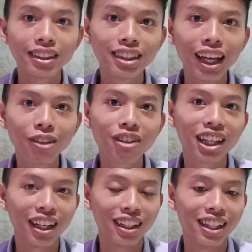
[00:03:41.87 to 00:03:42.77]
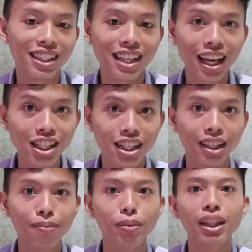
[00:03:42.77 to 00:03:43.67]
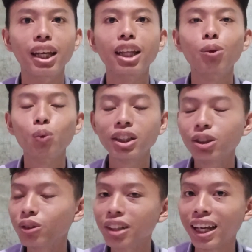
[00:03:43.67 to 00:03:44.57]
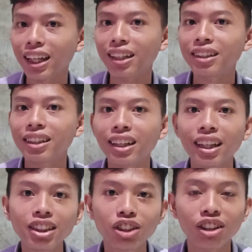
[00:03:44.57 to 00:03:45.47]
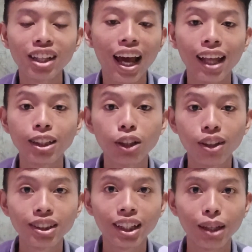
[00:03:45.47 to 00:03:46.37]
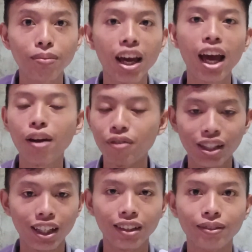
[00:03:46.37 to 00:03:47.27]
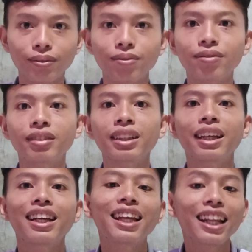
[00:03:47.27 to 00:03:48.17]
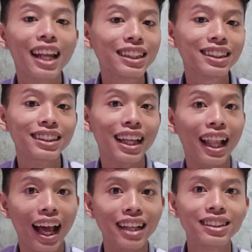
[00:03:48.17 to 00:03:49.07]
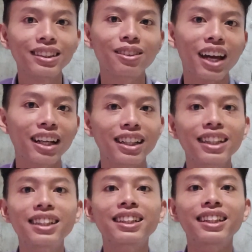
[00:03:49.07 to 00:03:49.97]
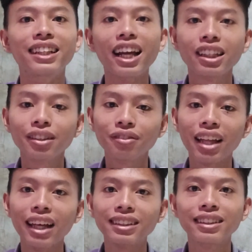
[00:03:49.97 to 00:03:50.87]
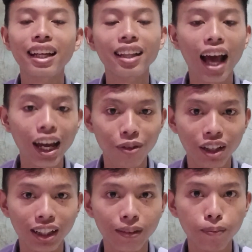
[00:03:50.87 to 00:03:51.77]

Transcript: Jack regretted his action, but it was too late. His greed had cost him everything. Let's analyze together the narrative text that I read.